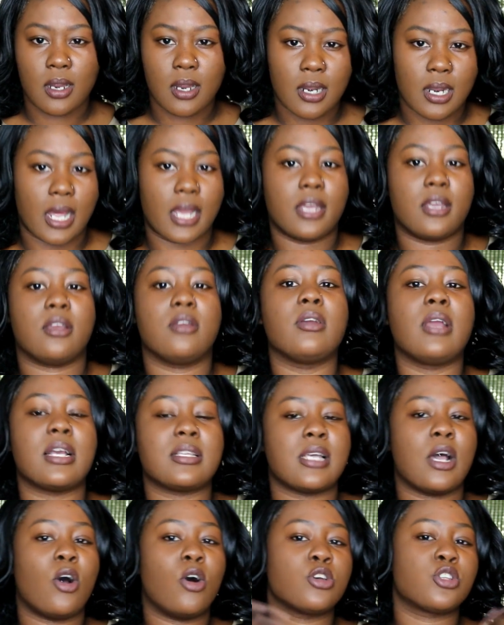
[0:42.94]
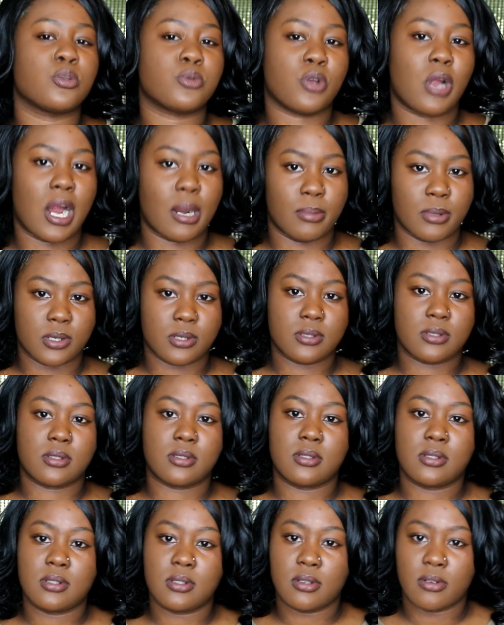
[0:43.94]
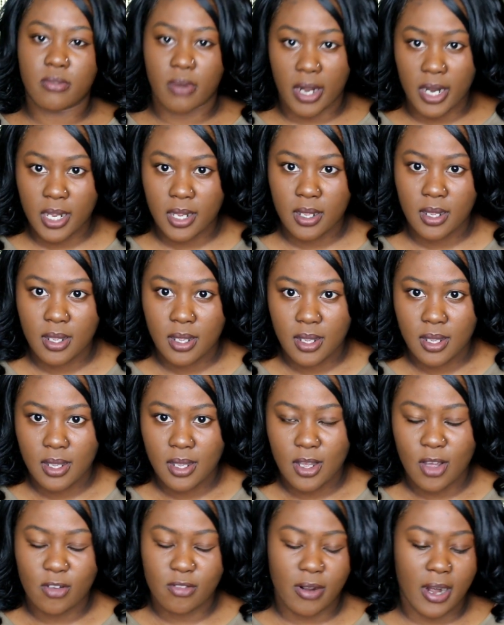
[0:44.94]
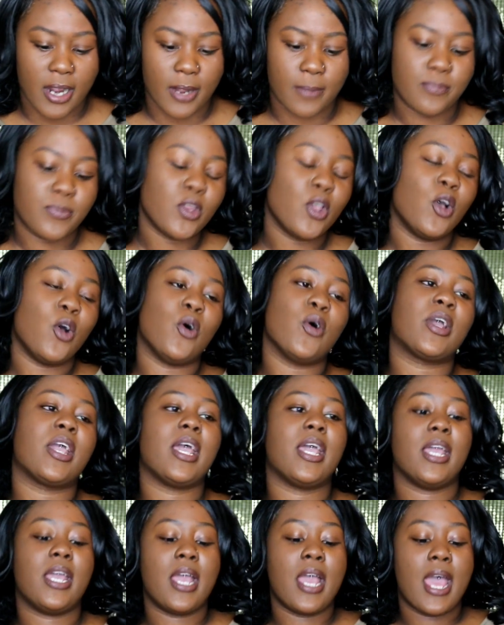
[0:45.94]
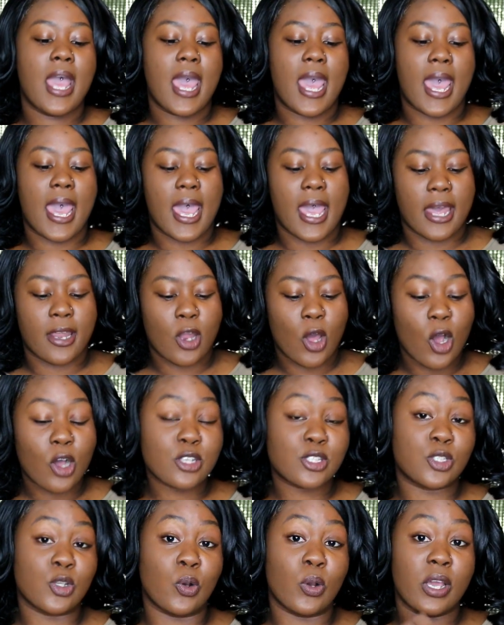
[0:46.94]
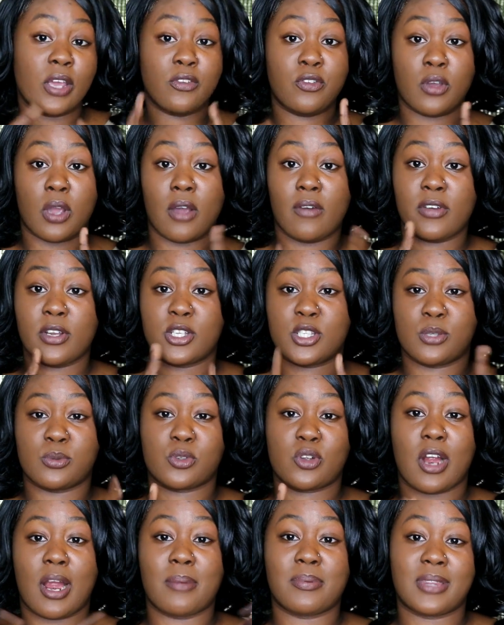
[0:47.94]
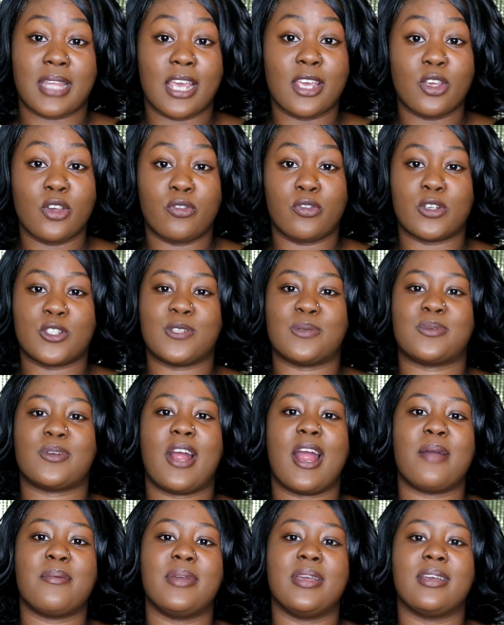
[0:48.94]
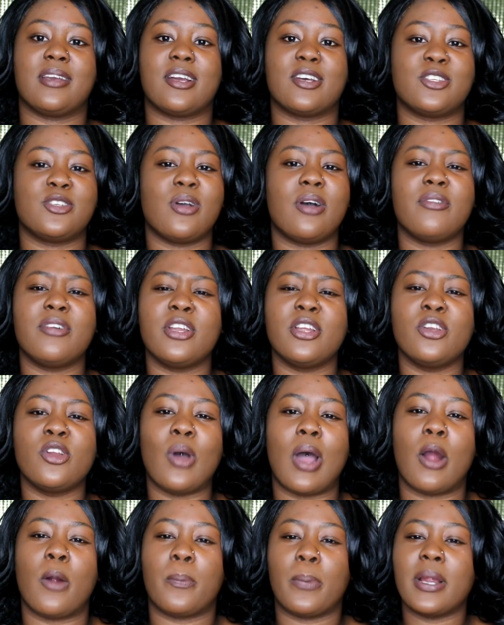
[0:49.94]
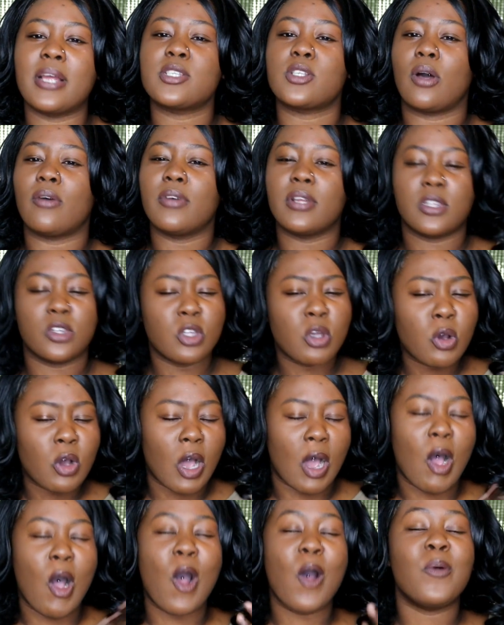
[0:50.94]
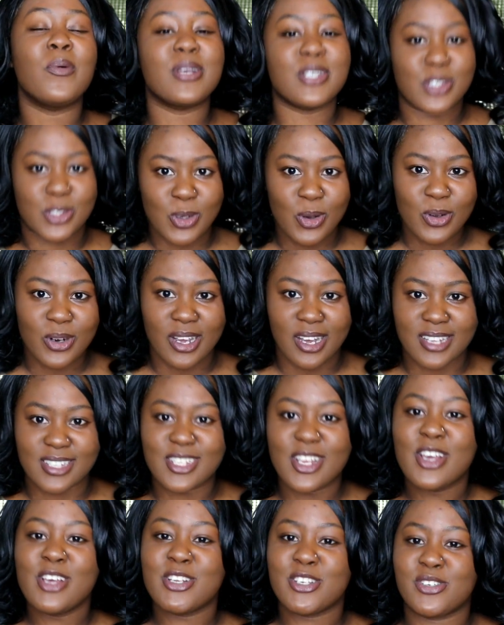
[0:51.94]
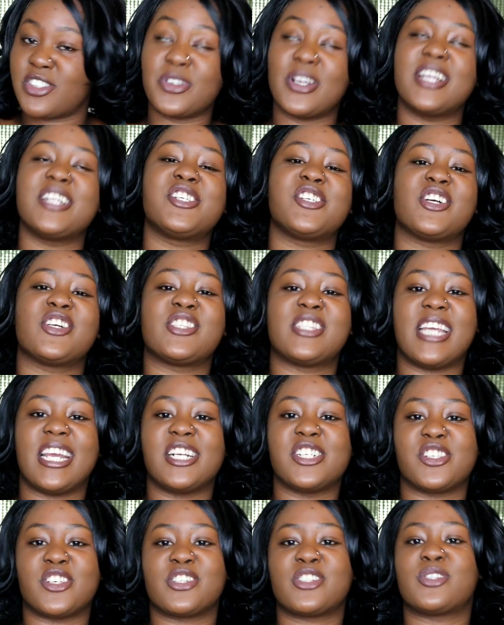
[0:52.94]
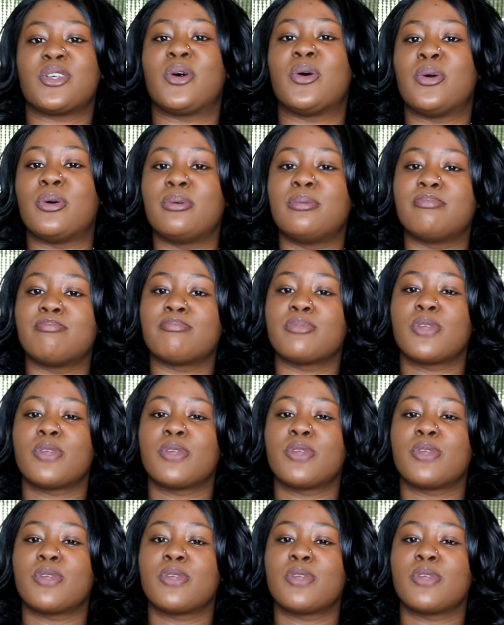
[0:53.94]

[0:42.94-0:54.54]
Like, you guys are all subscribers, right? Right. Okay. And also, if you already subscribed, thank you for subscribing, because you already know our parents always to always told us strangers danger. So